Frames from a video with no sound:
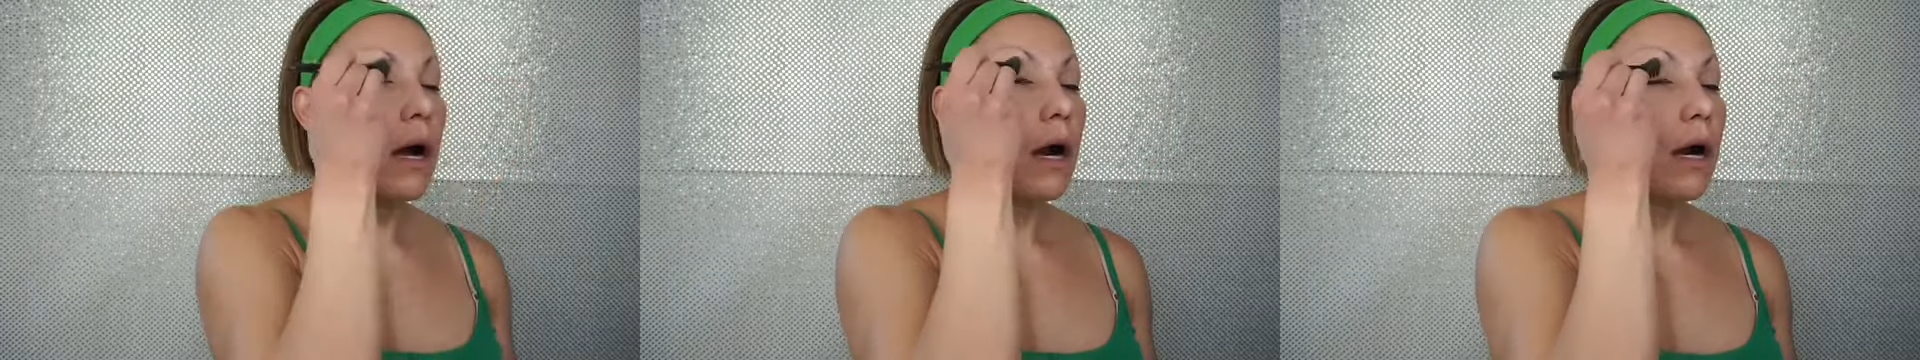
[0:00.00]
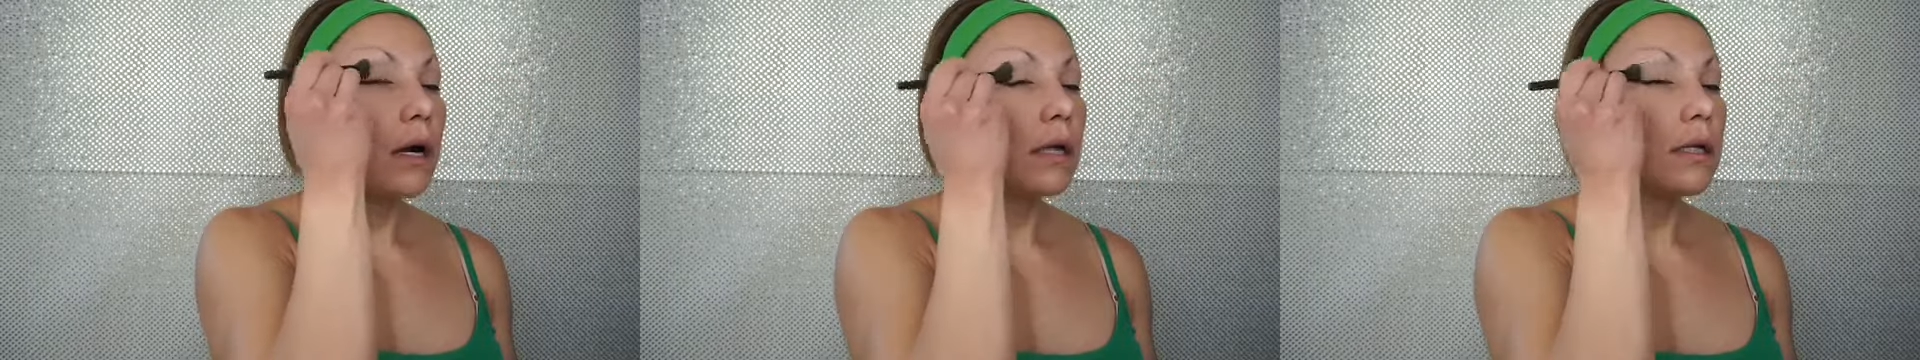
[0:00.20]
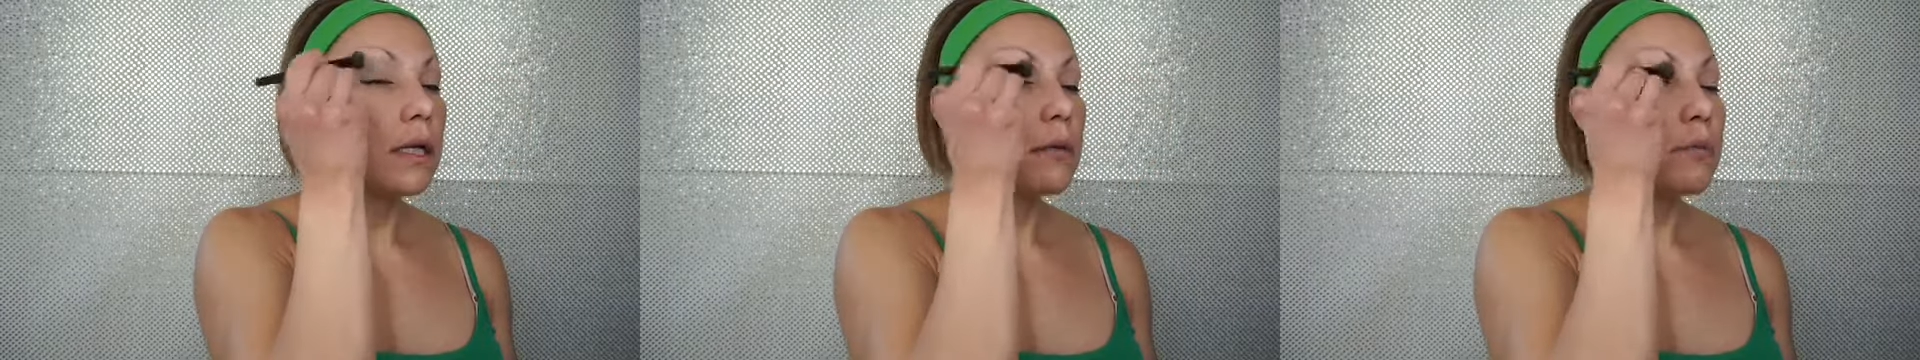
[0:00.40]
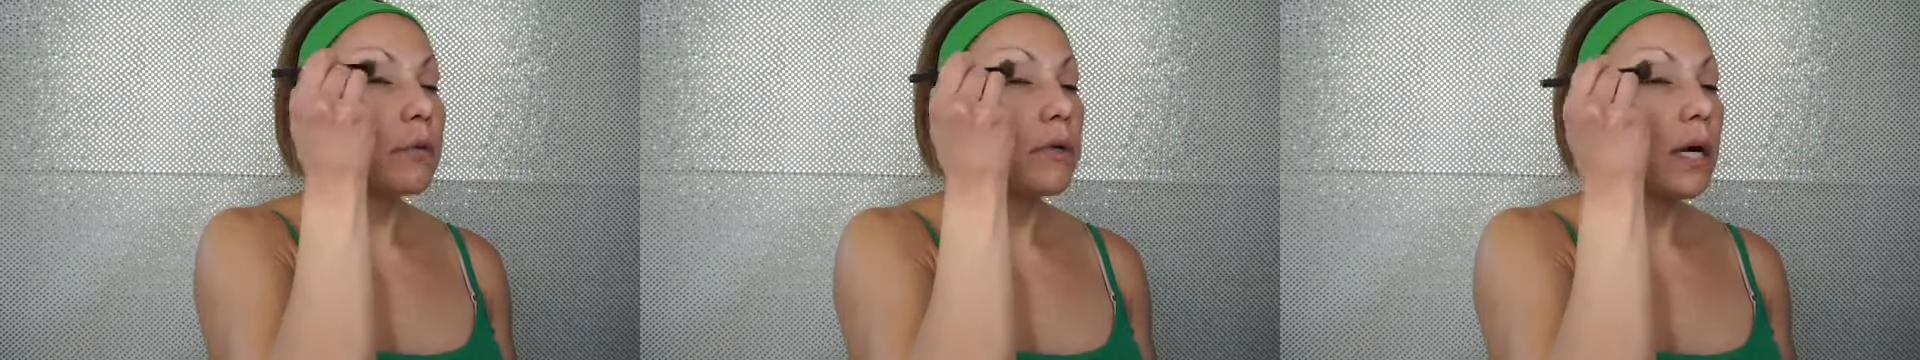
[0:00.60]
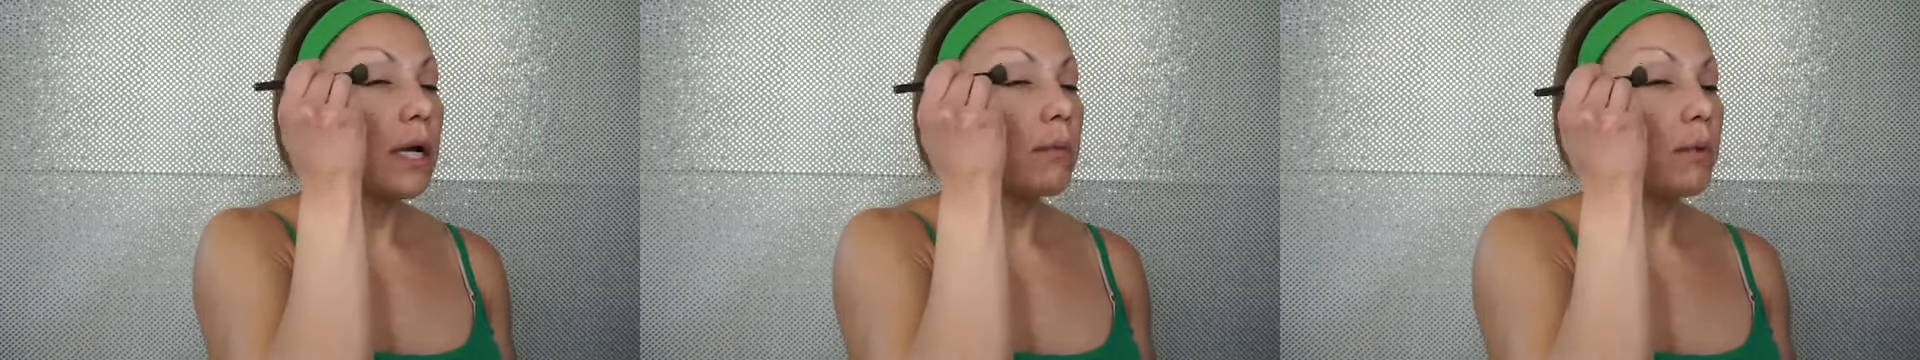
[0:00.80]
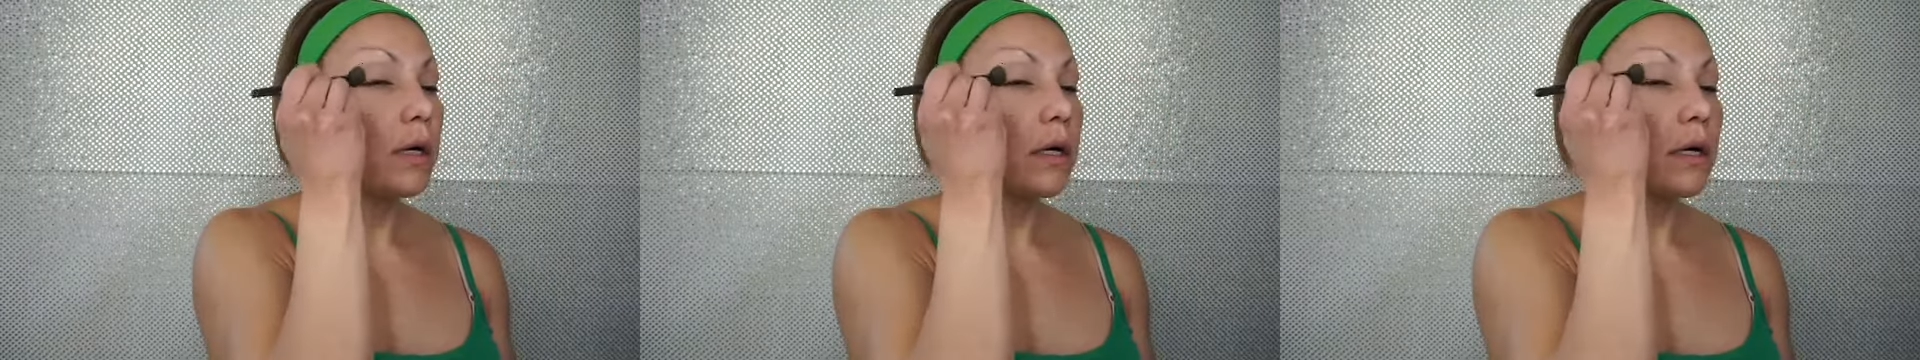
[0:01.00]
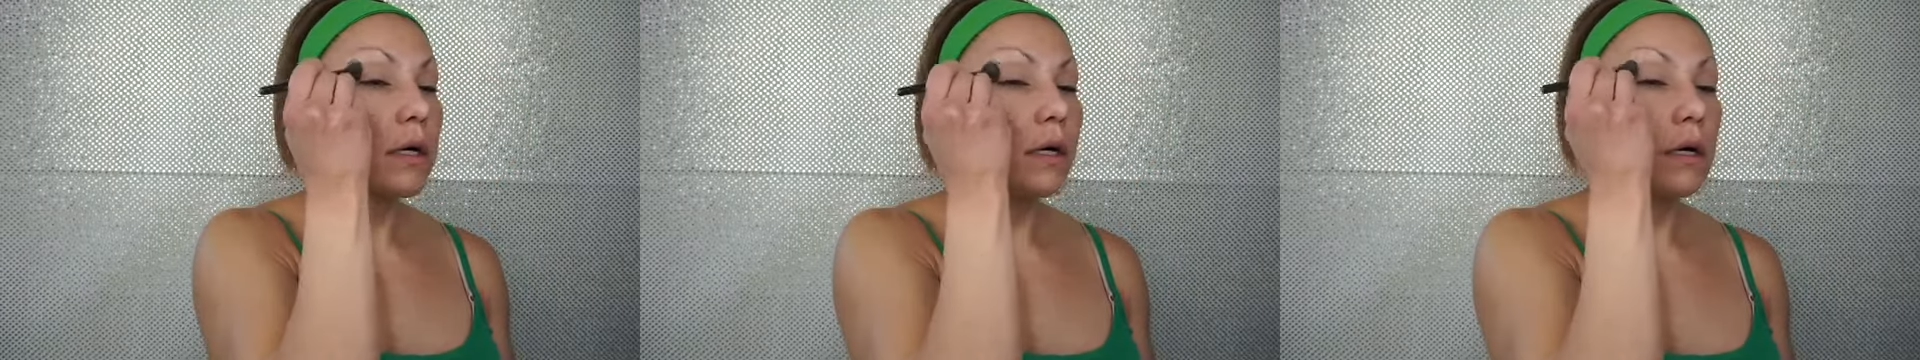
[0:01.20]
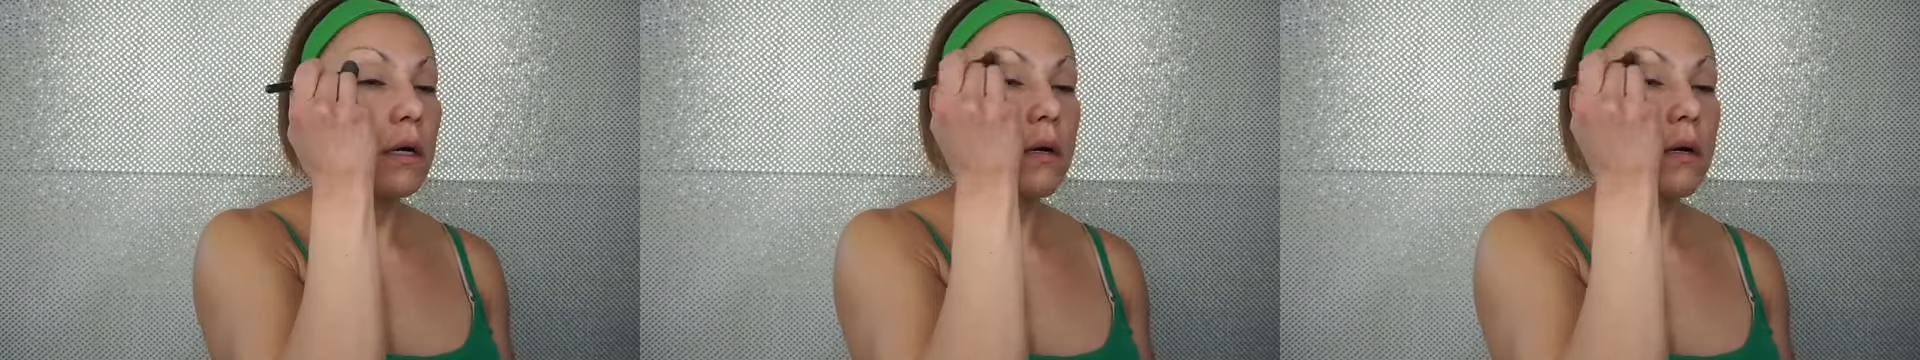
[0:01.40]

our lid primer,